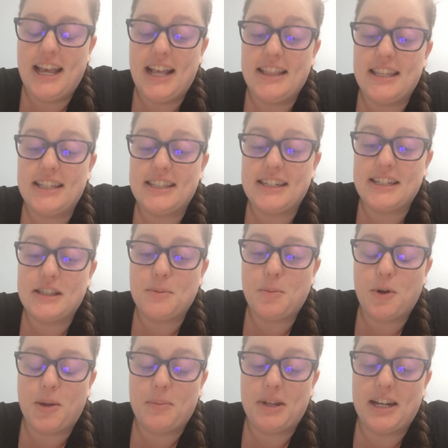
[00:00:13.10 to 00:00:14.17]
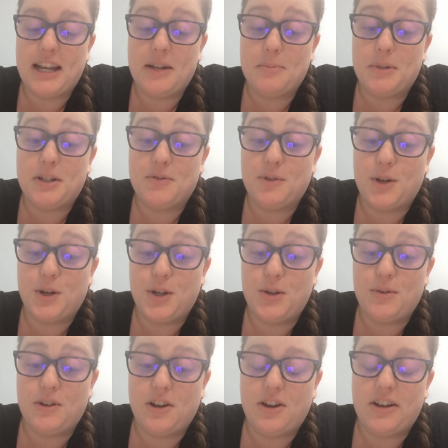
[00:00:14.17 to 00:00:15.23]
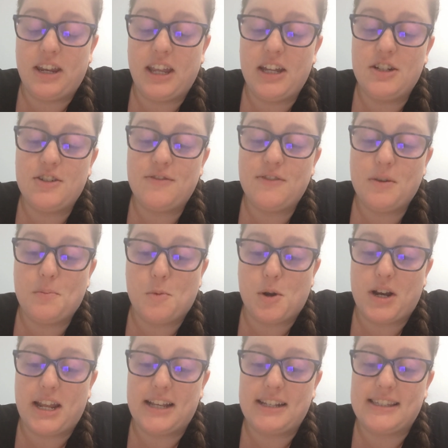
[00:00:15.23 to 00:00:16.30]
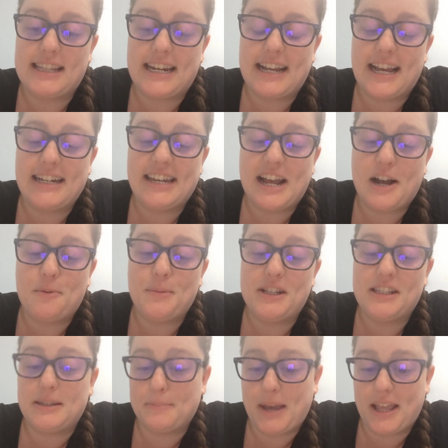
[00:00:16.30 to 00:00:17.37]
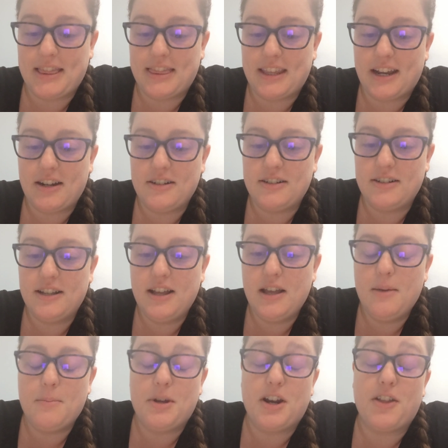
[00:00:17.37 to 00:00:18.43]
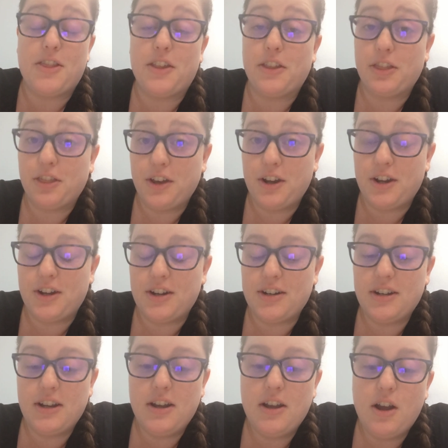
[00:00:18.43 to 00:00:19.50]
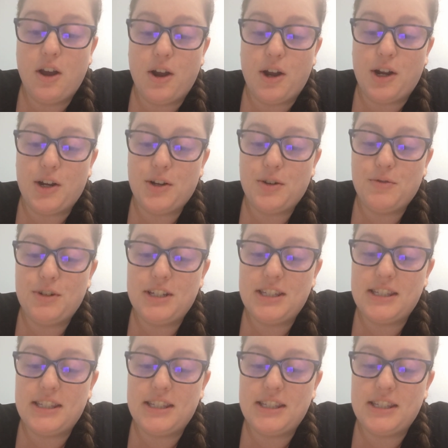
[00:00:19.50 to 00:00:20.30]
and this disappointment had been renewed on each of the mornings that had now been spent there. But on the third, her